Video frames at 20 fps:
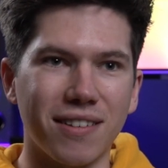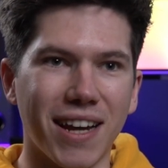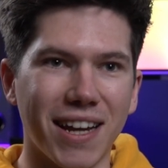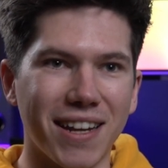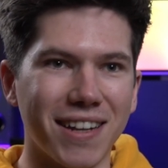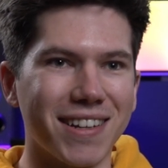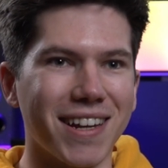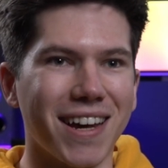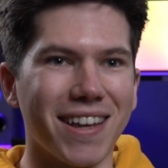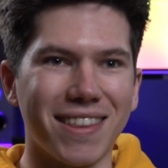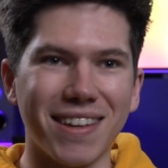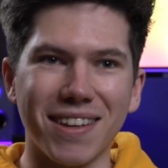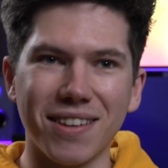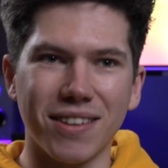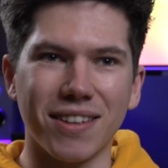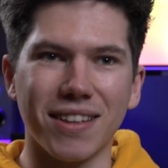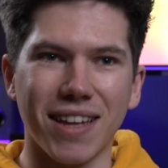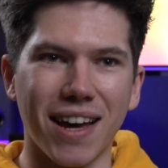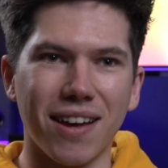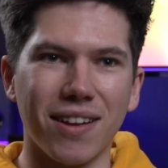And I think
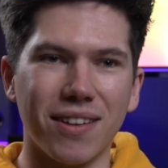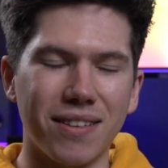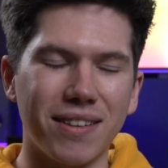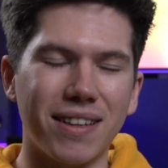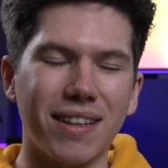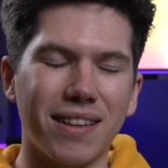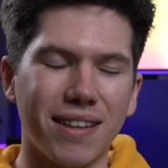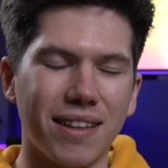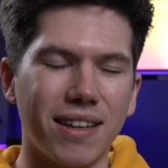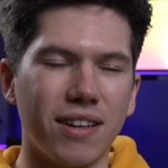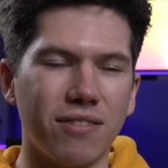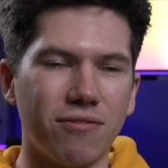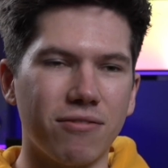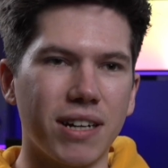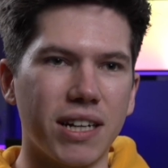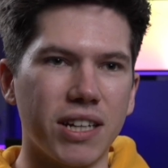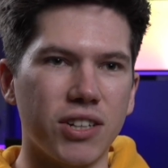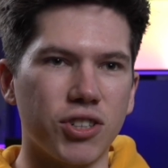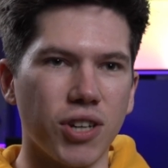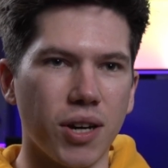that it
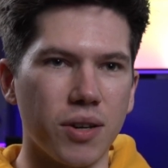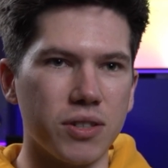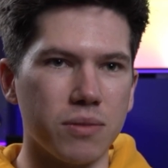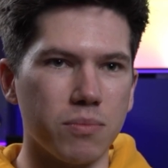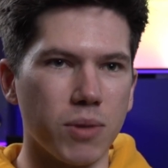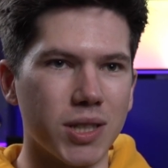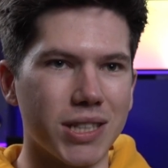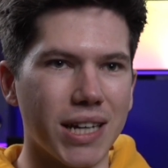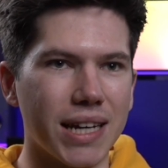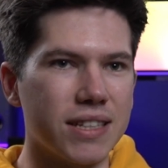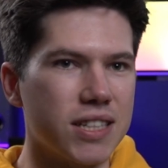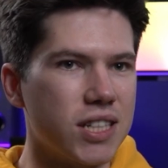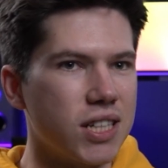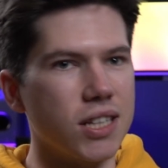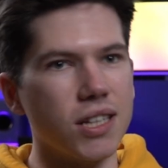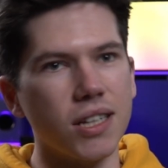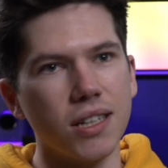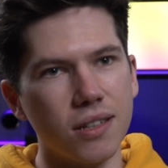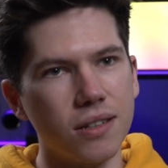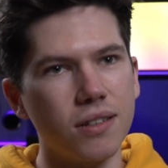really shows in my data
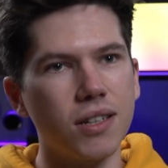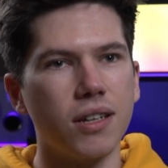that